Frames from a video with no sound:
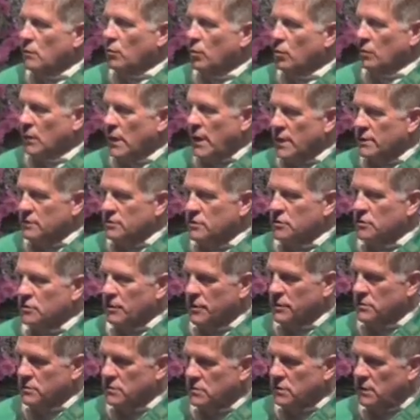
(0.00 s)
We're asked
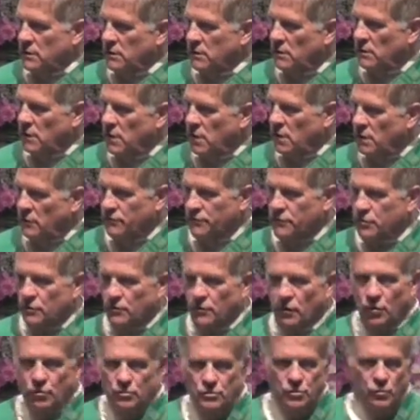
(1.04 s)
to extend love to
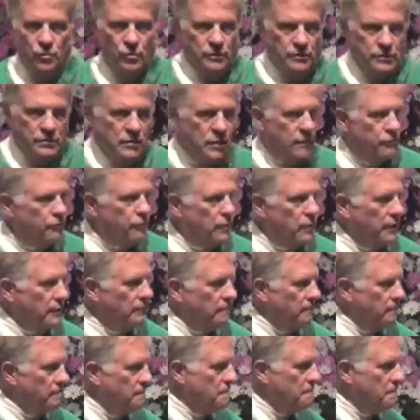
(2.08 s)
those who are suffering.